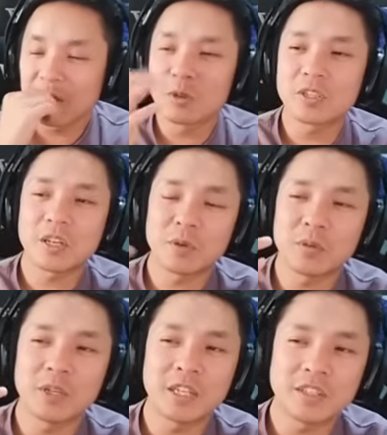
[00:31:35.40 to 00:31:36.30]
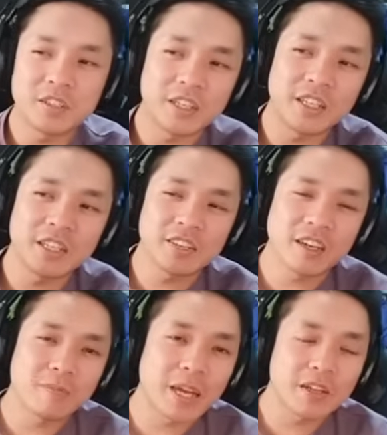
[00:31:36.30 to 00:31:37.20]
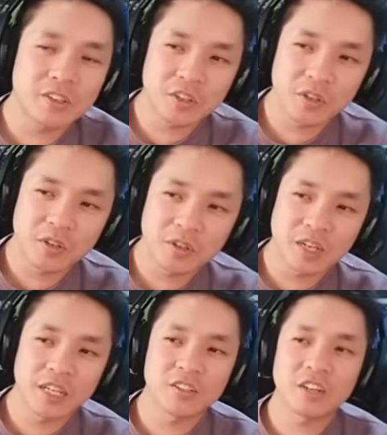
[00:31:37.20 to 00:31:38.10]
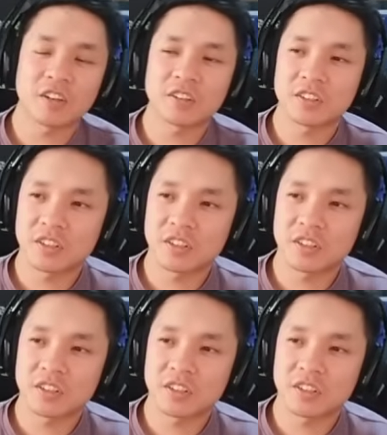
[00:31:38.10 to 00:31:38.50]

we'll see. We need to. He needs to have Magnezone and Cyrus,